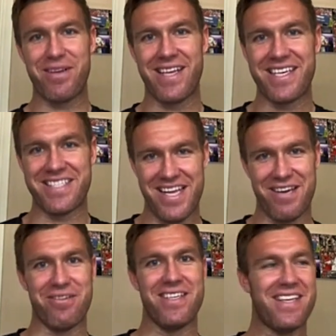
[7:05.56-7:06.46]
he is
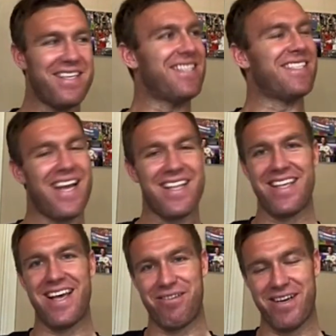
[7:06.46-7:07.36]
now. He's exactly
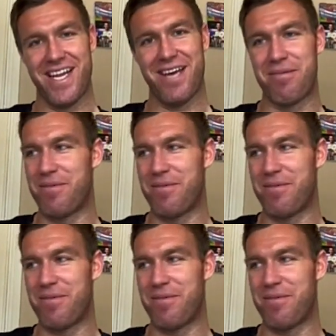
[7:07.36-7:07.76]
that right now.